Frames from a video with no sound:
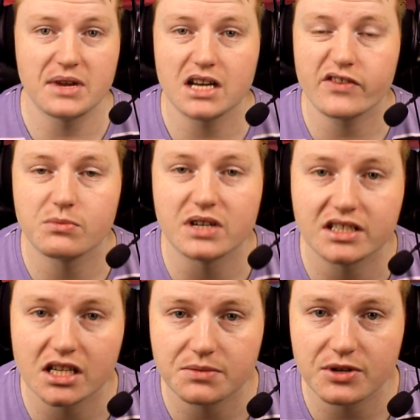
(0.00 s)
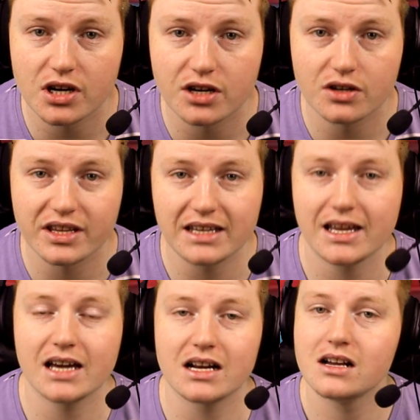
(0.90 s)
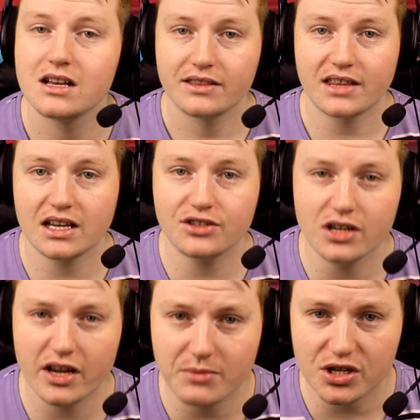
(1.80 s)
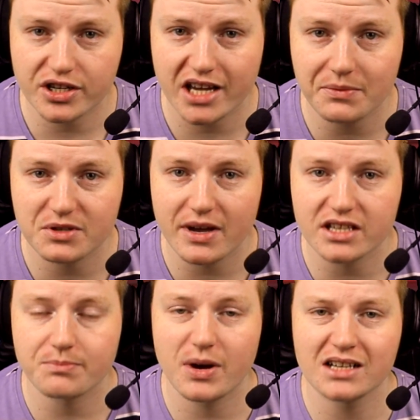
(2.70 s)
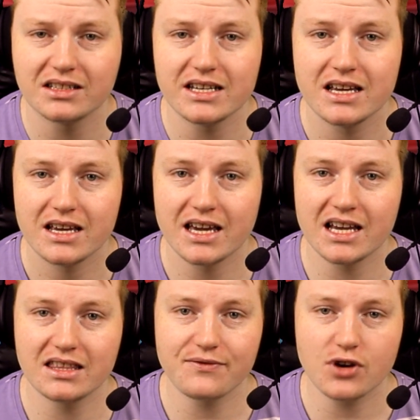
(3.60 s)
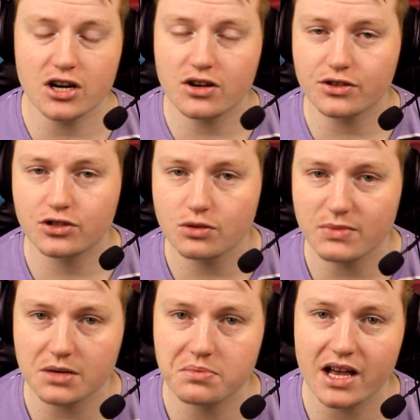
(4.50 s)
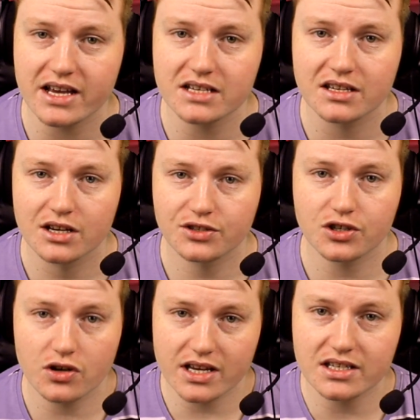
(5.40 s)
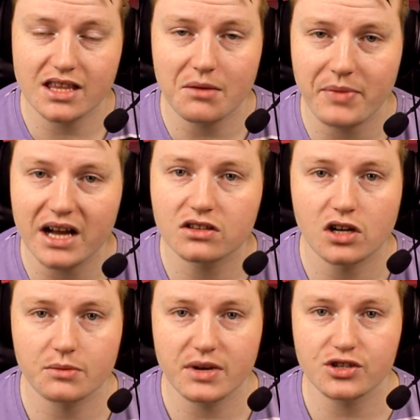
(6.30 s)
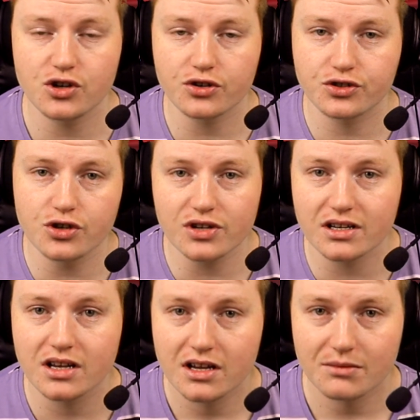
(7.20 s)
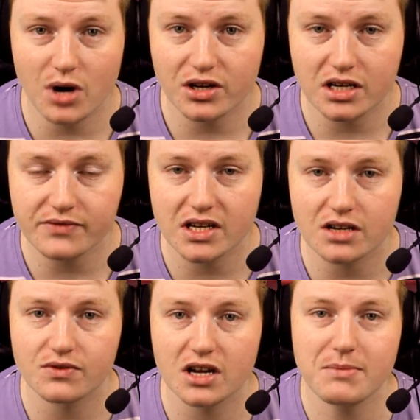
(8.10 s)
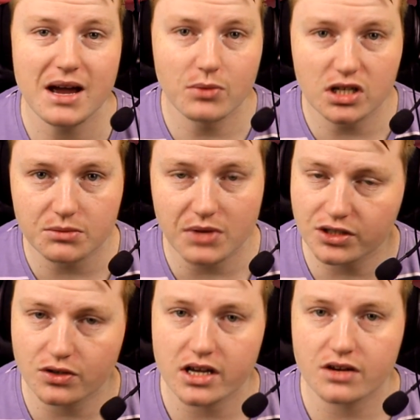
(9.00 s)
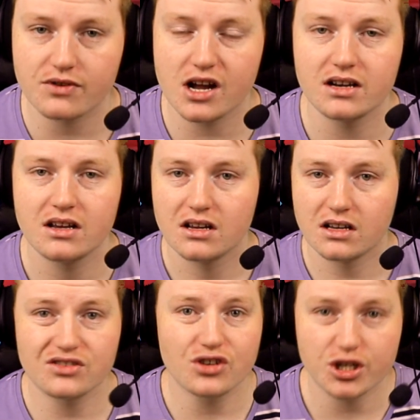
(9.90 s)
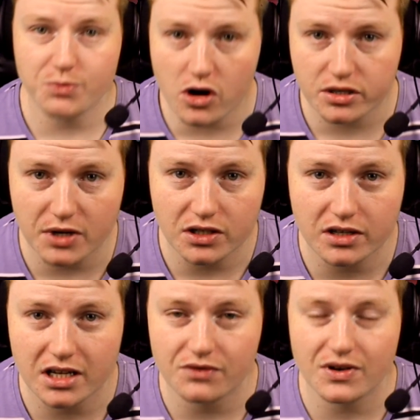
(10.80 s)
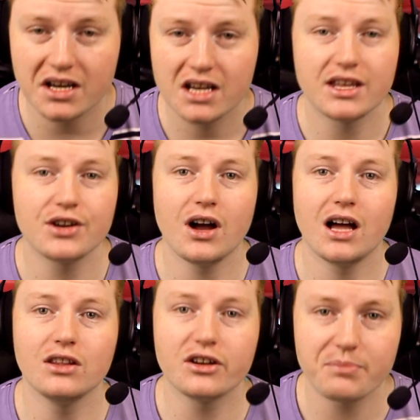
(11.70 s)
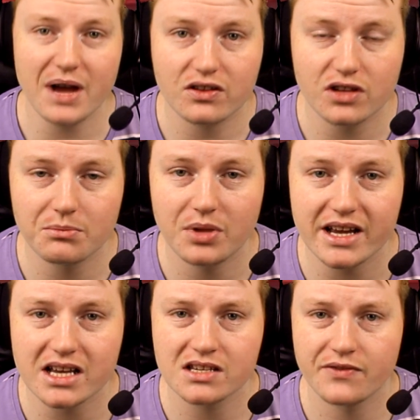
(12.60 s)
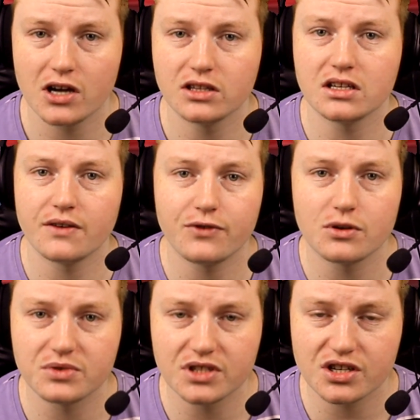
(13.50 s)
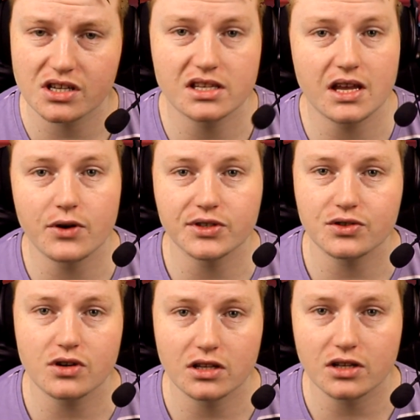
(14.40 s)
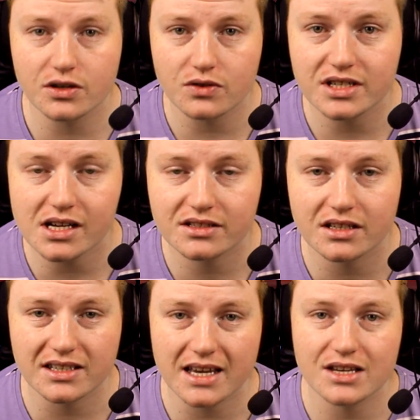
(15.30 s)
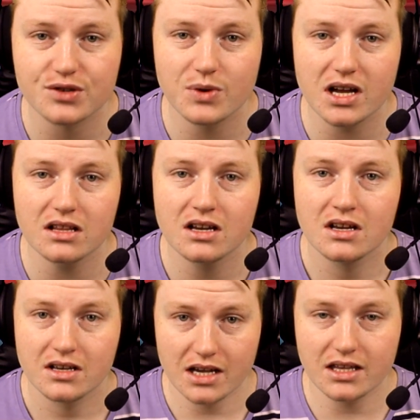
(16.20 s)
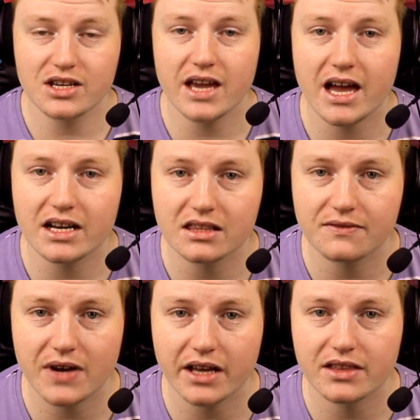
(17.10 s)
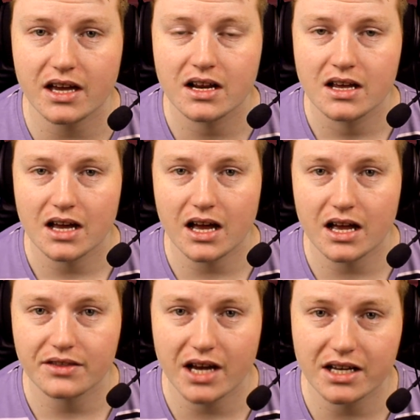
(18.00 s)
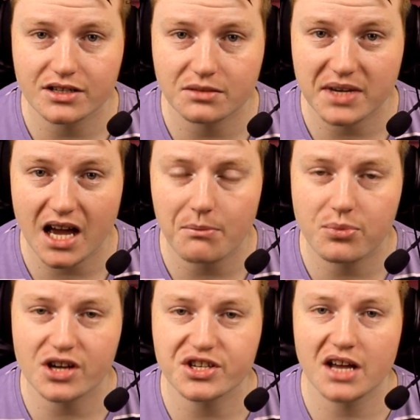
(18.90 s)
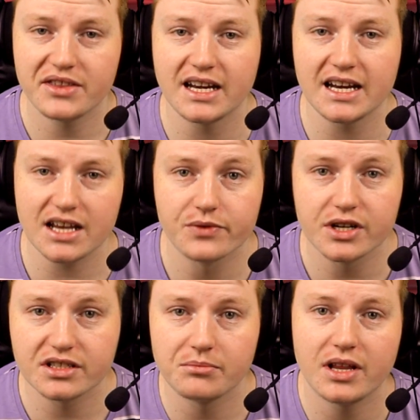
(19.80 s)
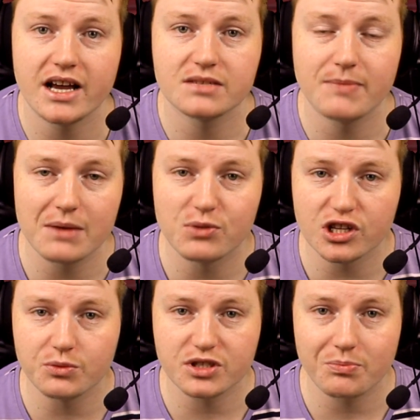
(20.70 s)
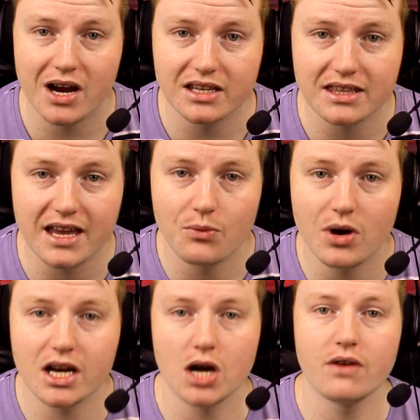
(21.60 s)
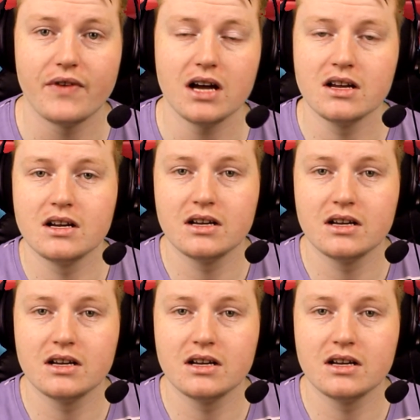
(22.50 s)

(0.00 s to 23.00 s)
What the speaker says: I mean, everybody seems to be kind of on the outer. They don't have much cap space, apparently, and they've kind of got too many players to go into that back line. I mean, Josh Dugan might not even get a run. Matt Moylan might not get a run. Josh Morris might not get a run. They got a lot of backline players for only a few positions, and they've also got a lot of good youngsters as well. And then you add in the fact that they're under some cap pressure. They need to get rid of some players. Matt Moylan was apparently that one. However,